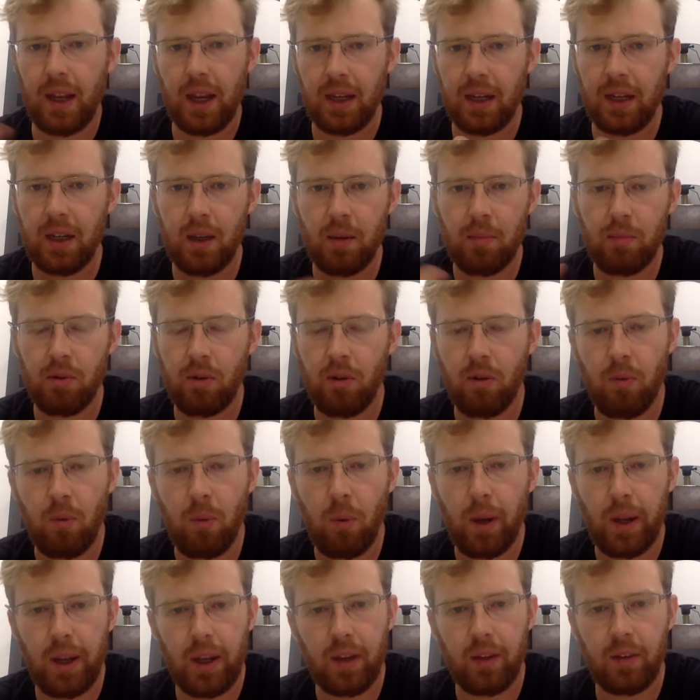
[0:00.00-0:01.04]
any number of
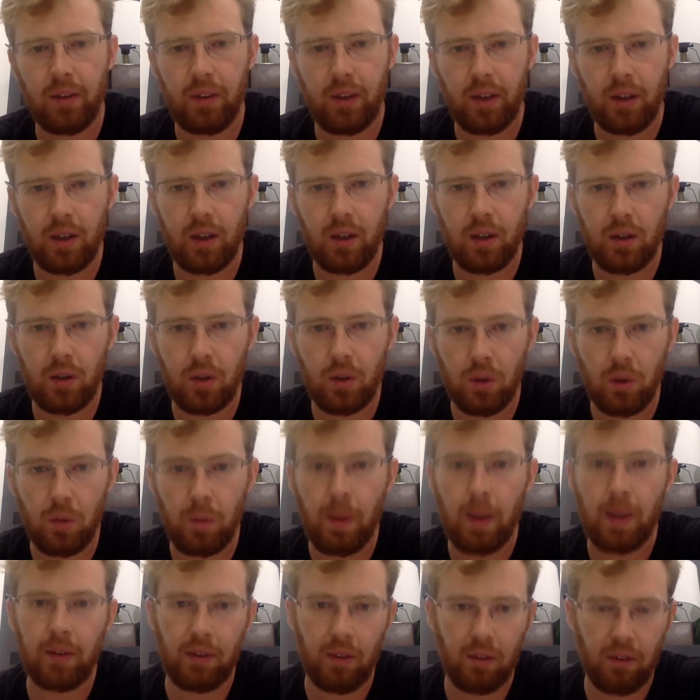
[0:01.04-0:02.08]
ways into
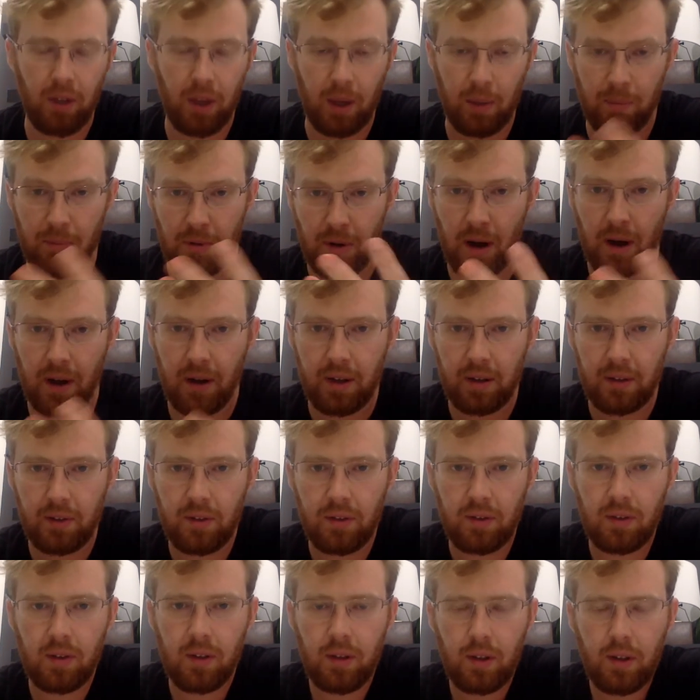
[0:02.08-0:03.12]
pesticide products.